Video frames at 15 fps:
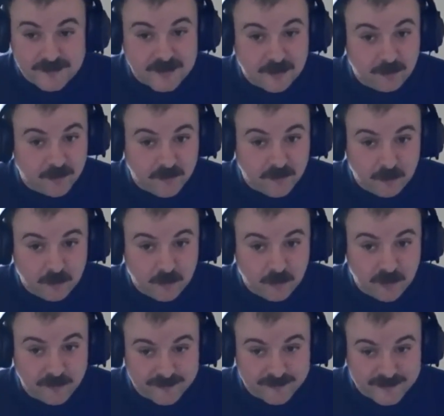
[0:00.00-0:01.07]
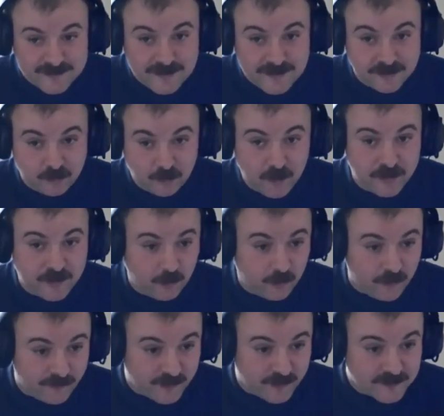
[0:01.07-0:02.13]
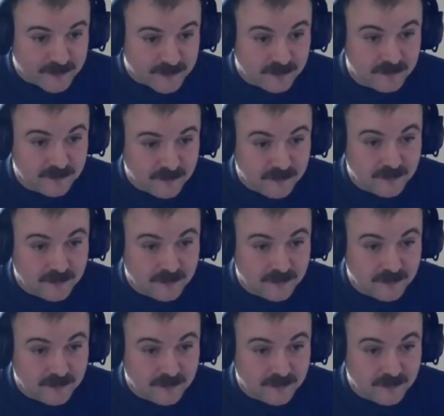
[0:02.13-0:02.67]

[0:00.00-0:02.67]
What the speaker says: it's someone that will understand working with us